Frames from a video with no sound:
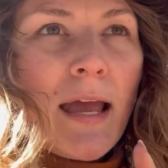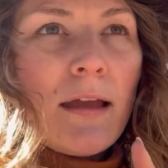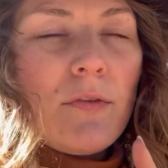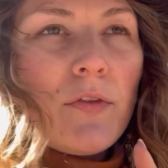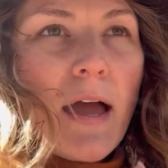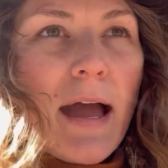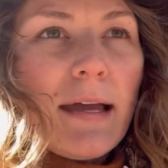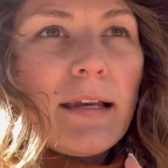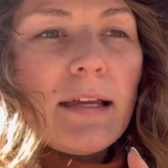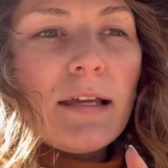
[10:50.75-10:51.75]
And
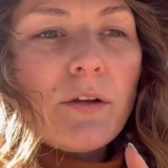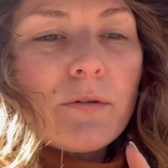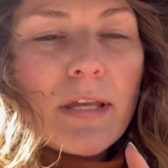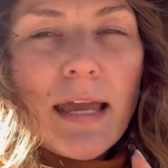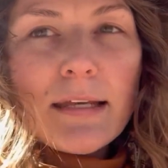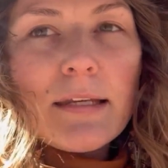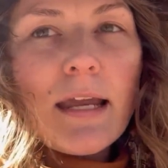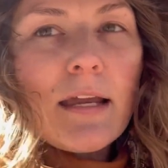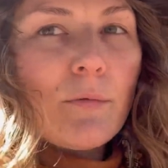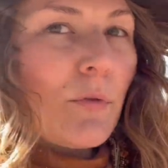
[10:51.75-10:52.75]
that goes hand in
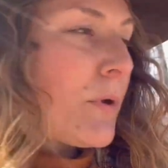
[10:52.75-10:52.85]
hand with what